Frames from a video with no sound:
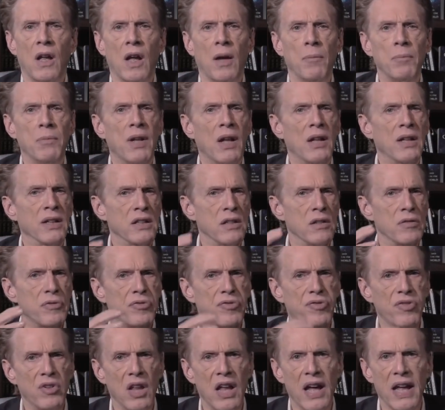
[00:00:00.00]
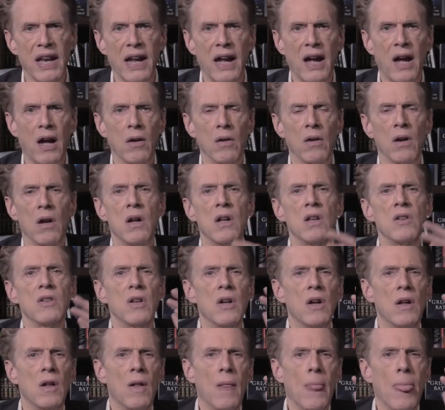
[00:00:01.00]
I'm telling you flat out,
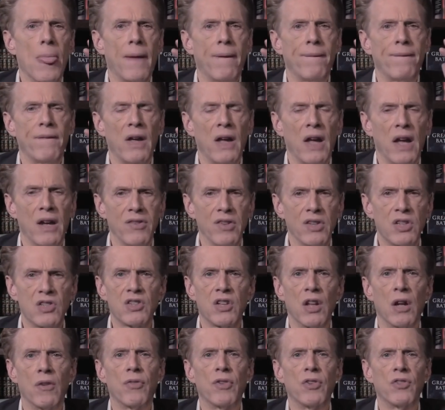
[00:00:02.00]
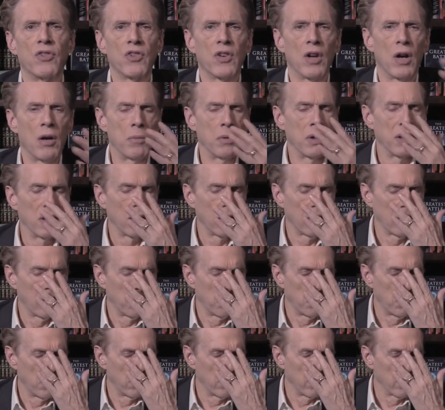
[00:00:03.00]
heavy stuff is coming
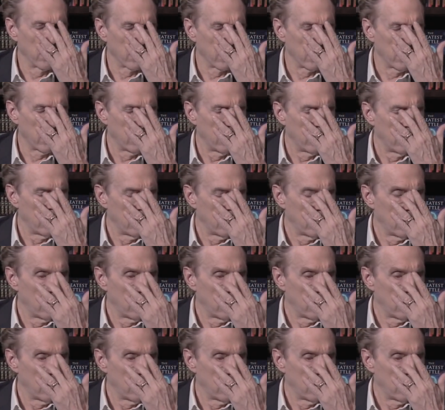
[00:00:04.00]
in America.